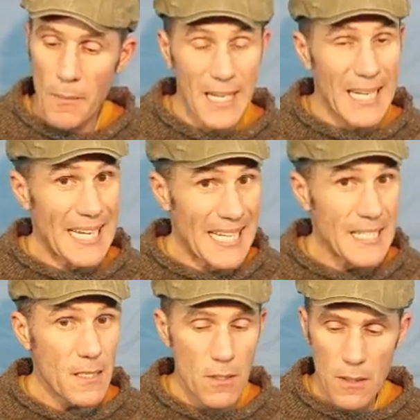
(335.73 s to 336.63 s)
It
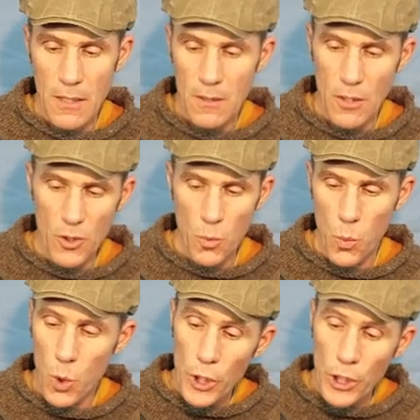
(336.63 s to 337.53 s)
is. It does
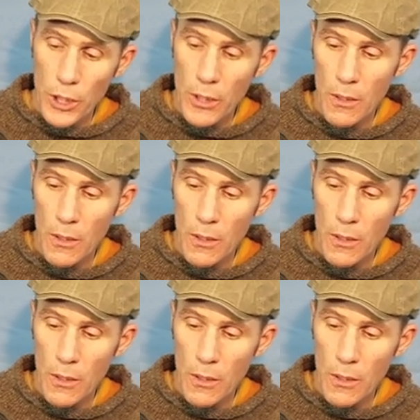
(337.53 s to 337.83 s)
work.